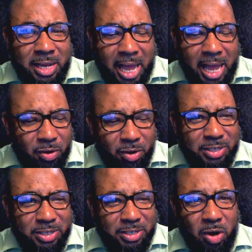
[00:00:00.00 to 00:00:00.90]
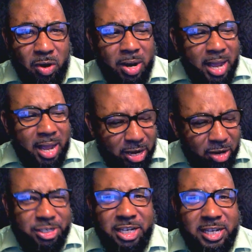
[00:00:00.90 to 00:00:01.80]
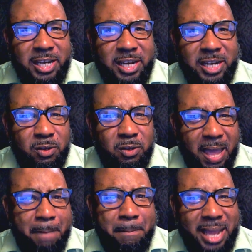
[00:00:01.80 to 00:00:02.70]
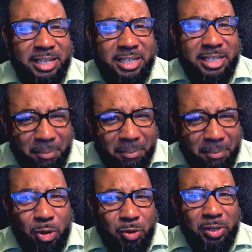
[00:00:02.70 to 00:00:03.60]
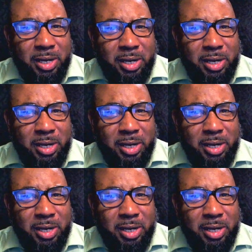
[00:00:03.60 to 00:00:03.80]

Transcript: I knew it wasn't her. I knew she could not lose that bad to that buffoon.